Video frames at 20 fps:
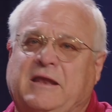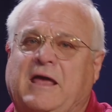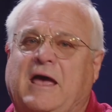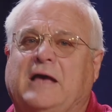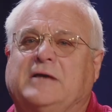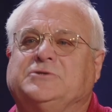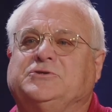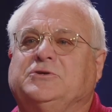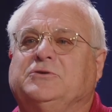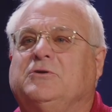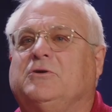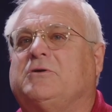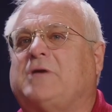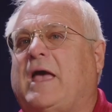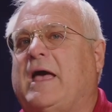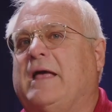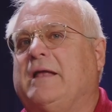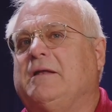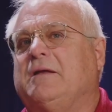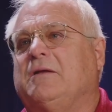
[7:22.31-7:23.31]
as you look
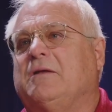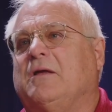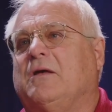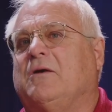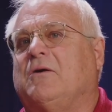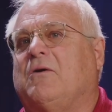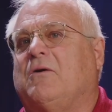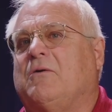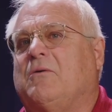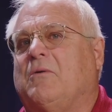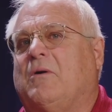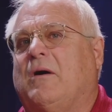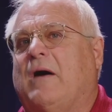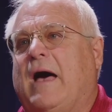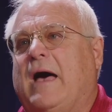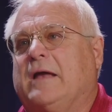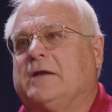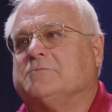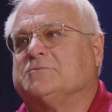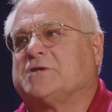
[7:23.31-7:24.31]
at
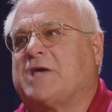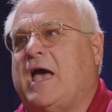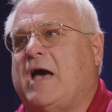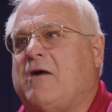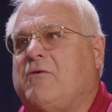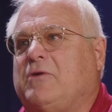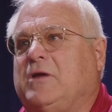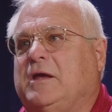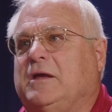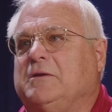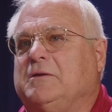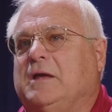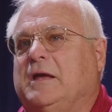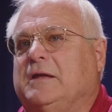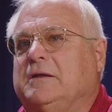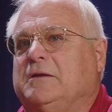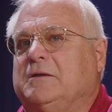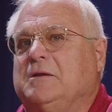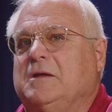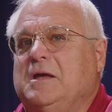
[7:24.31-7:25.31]
Adams County
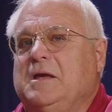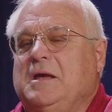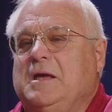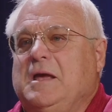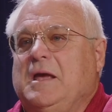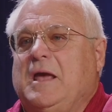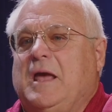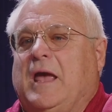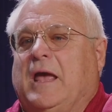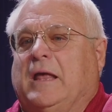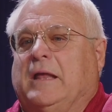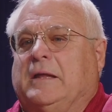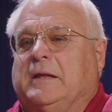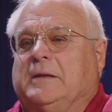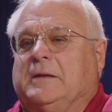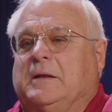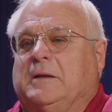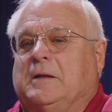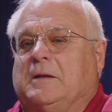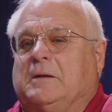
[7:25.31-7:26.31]
and
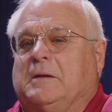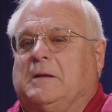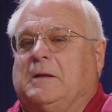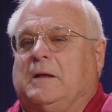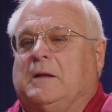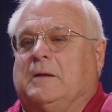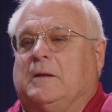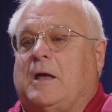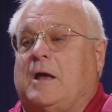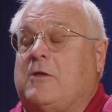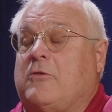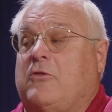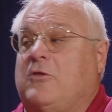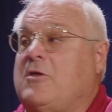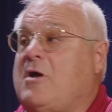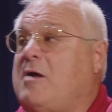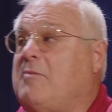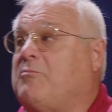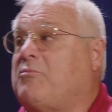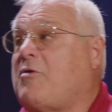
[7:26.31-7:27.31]
a lot of the
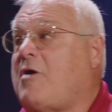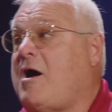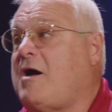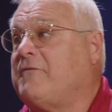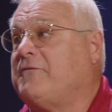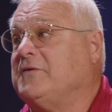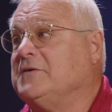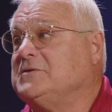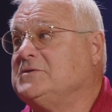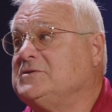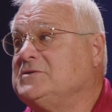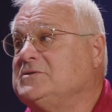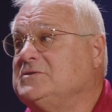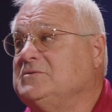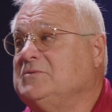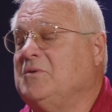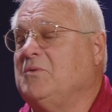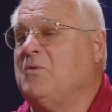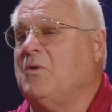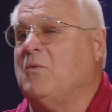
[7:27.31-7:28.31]
nonprofits,
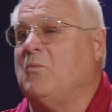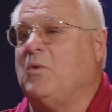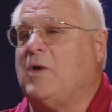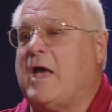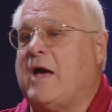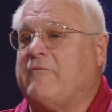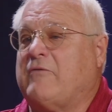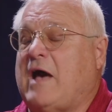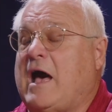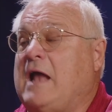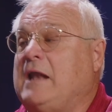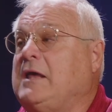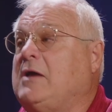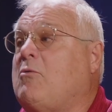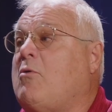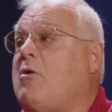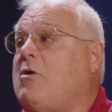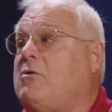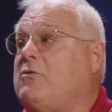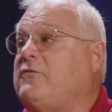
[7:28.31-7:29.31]
we have highly
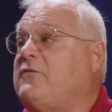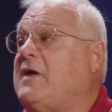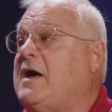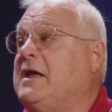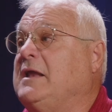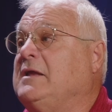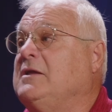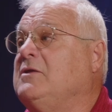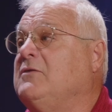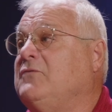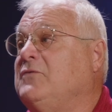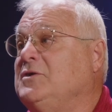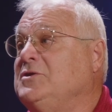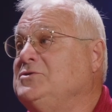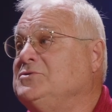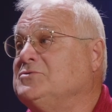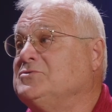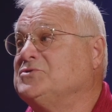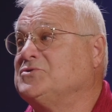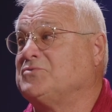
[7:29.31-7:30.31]
qualified
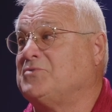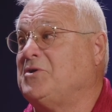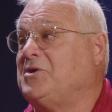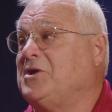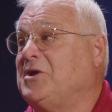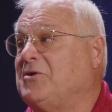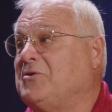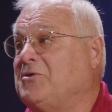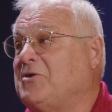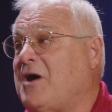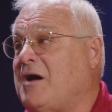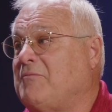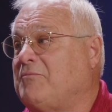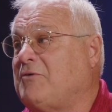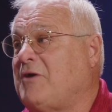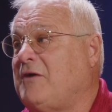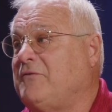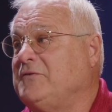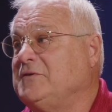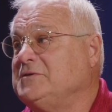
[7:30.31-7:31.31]
individuals running our
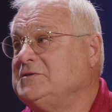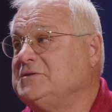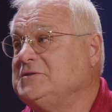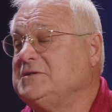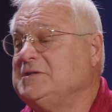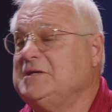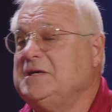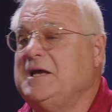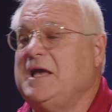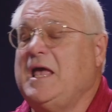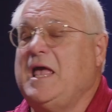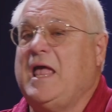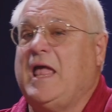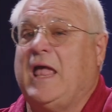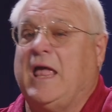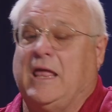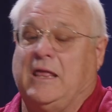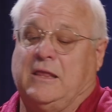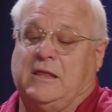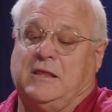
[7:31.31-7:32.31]
nonprofits,
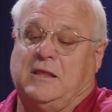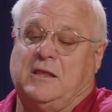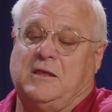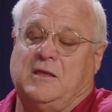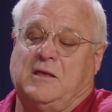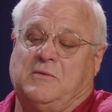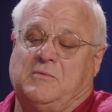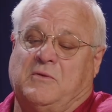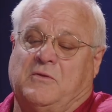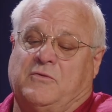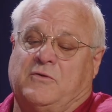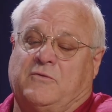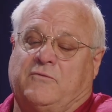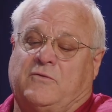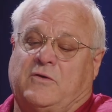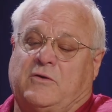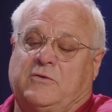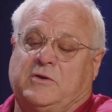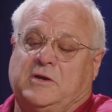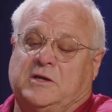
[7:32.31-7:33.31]
and they're
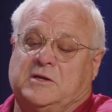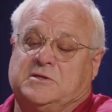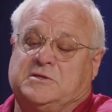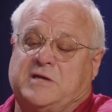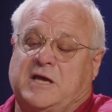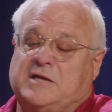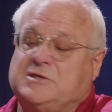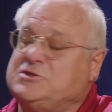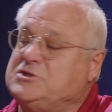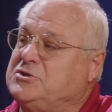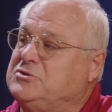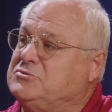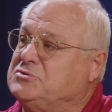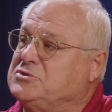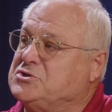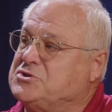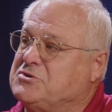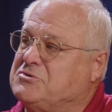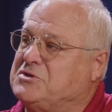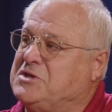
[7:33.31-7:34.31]
very intentional and
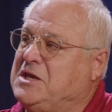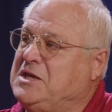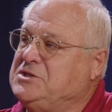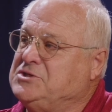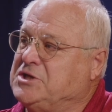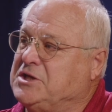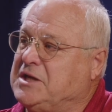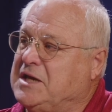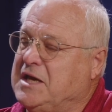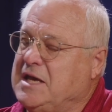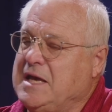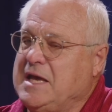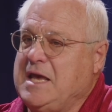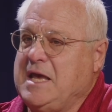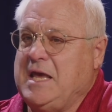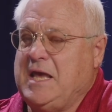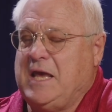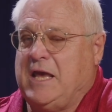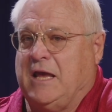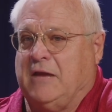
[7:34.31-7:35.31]
strategic.
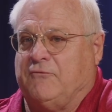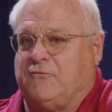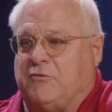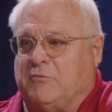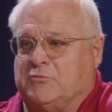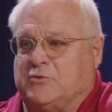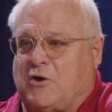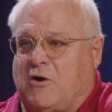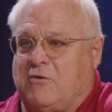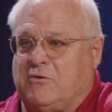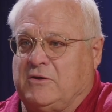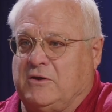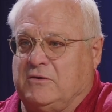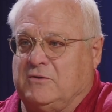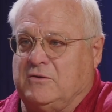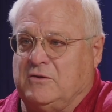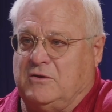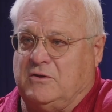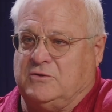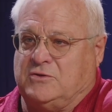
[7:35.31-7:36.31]
And from
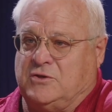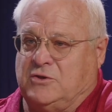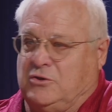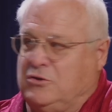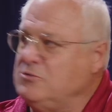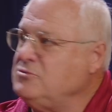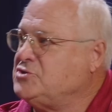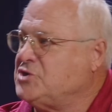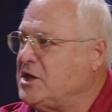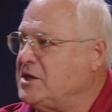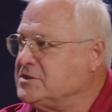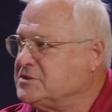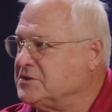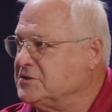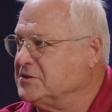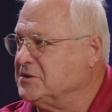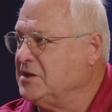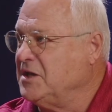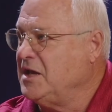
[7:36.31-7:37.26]
talking to you, Jason,